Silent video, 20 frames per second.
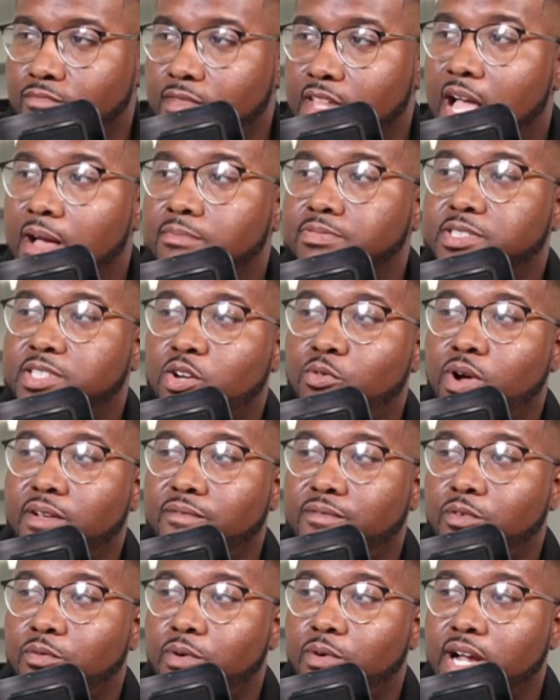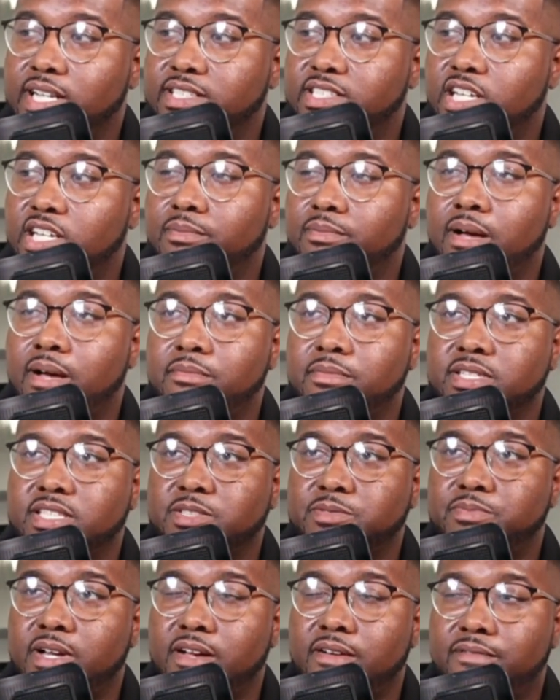I'm still waiting for Ray to tell me how much he's
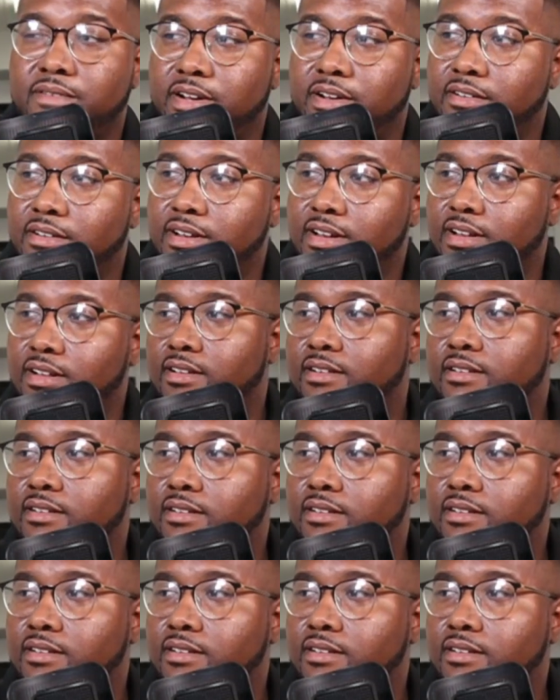paying for internet.